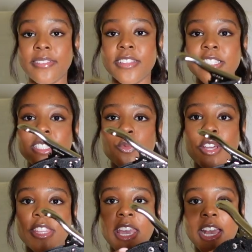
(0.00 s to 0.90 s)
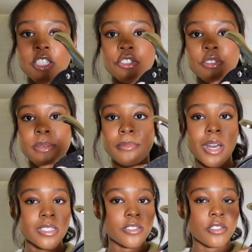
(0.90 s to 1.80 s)
And this is what the actual
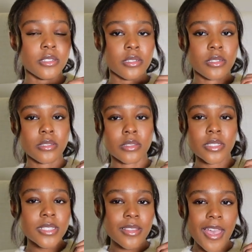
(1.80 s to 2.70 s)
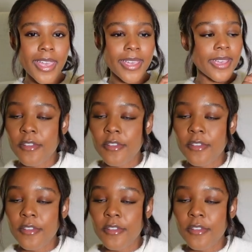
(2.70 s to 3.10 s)
embosser looks like.